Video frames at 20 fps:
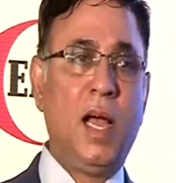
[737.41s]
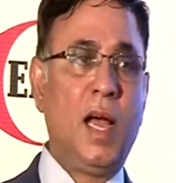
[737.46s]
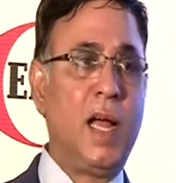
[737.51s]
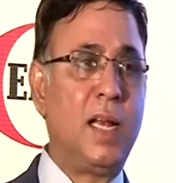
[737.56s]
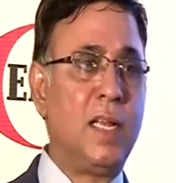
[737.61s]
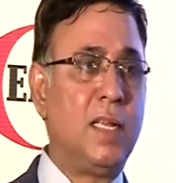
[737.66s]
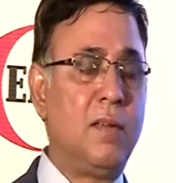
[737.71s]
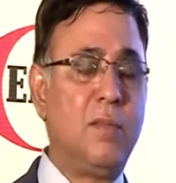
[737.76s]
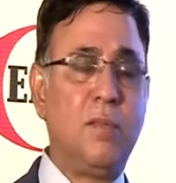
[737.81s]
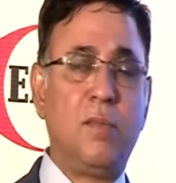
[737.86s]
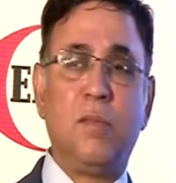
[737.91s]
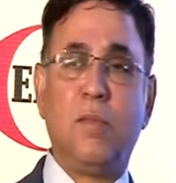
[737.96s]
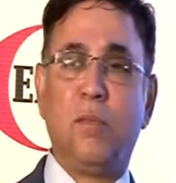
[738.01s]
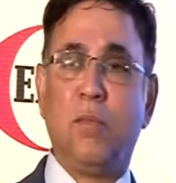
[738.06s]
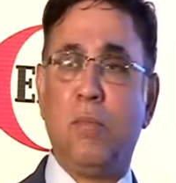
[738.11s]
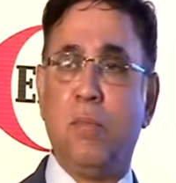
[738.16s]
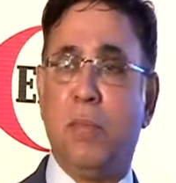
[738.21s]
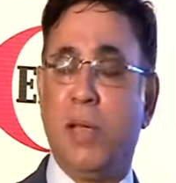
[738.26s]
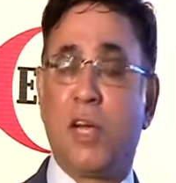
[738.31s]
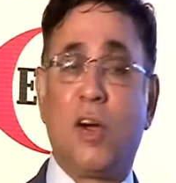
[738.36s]
And
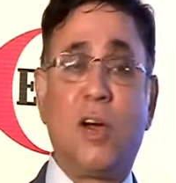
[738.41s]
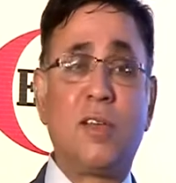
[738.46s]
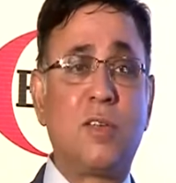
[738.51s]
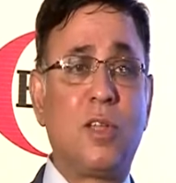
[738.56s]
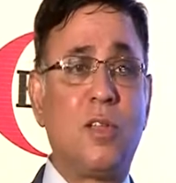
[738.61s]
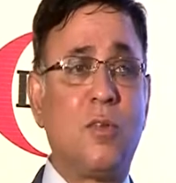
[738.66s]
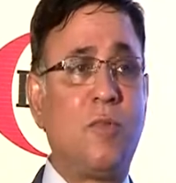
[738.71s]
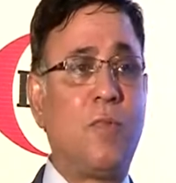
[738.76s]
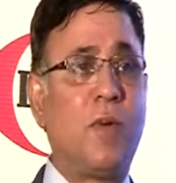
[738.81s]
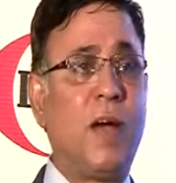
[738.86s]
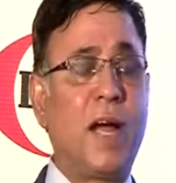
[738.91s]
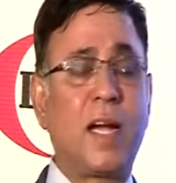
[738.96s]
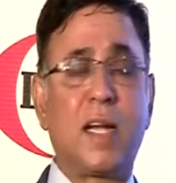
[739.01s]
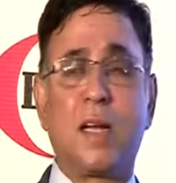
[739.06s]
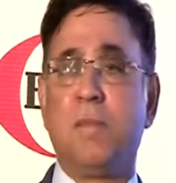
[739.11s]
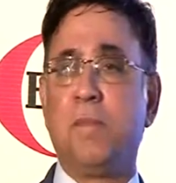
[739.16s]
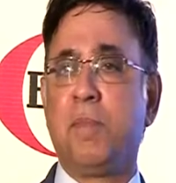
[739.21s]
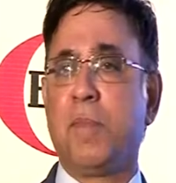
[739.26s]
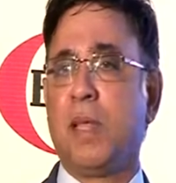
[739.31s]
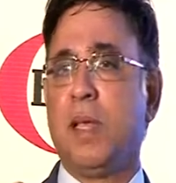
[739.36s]
because of the
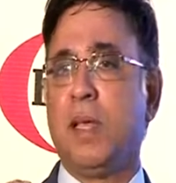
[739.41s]
fact